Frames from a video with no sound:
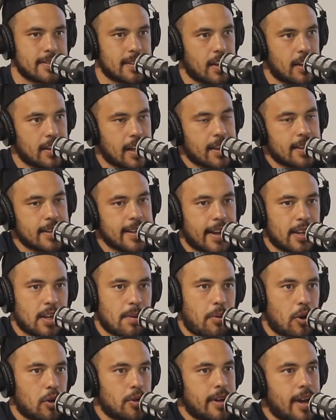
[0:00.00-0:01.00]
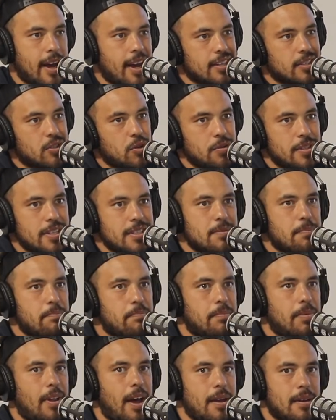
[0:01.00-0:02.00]
this the other day on the podcast because he's a
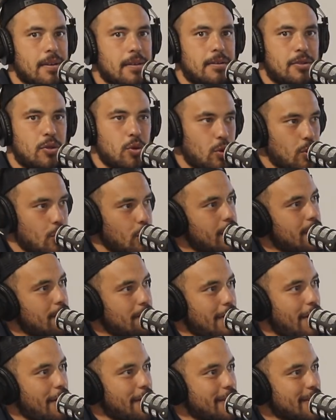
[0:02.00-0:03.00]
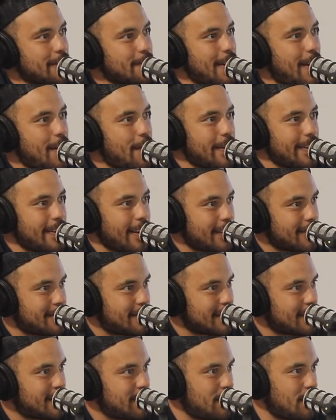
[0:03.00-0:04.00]
good looking bloke as well, and
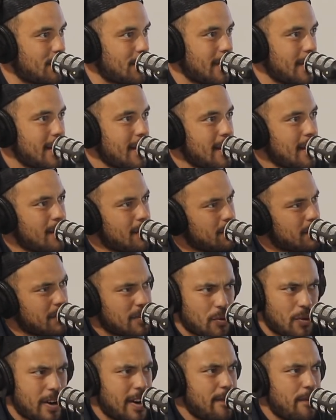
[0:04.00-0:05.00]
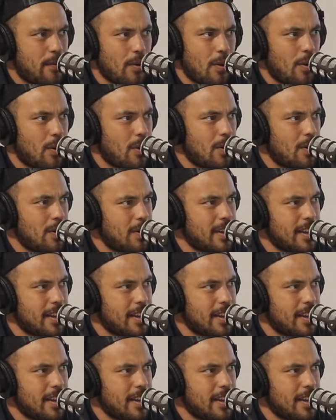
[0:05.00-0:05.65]
6'4", 3'4".